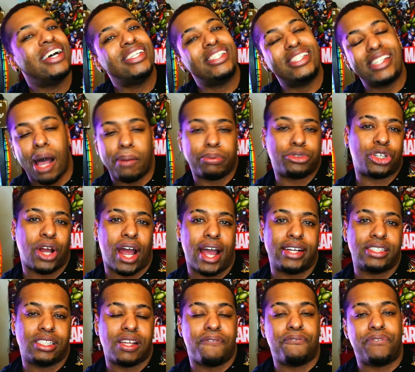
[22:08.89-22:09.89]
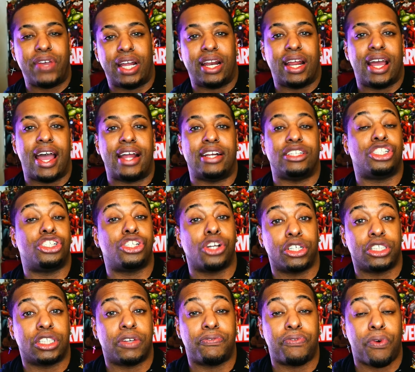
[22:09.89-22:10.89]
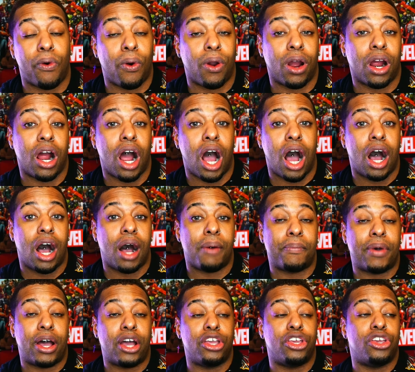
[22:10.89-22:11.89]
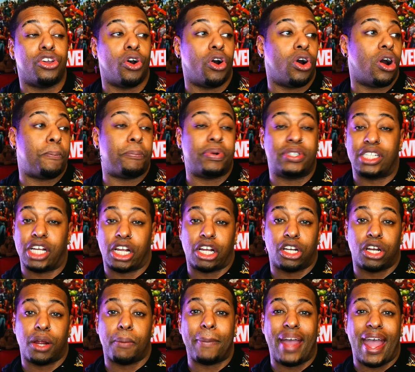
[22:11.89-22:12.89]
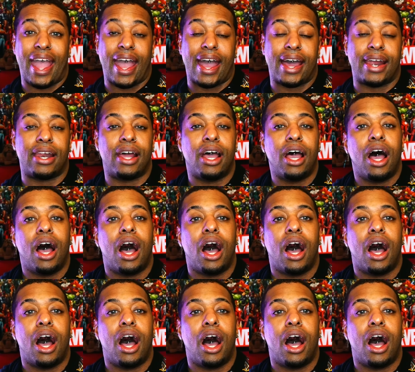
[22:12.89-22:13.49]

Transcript: Stop trying to fit and search for your particular man,